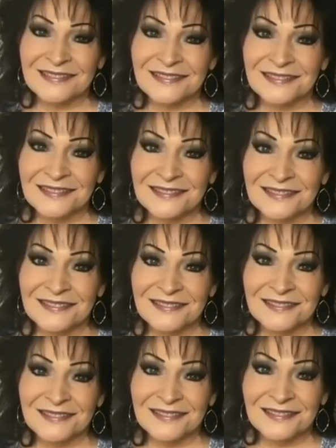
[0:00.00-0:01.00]

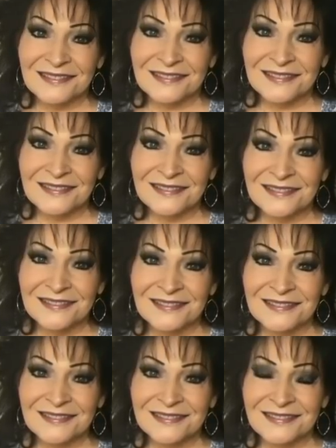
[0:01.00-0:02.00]

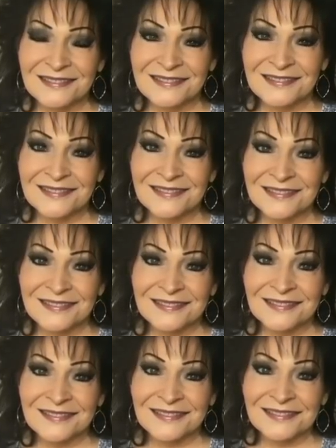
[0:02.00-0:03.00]

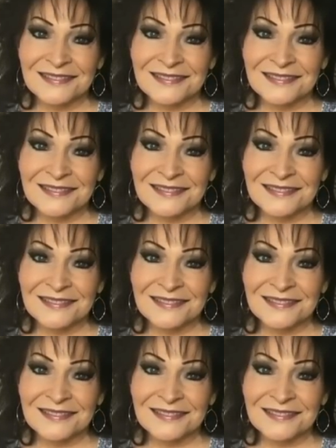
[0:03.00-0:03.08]
[no speech]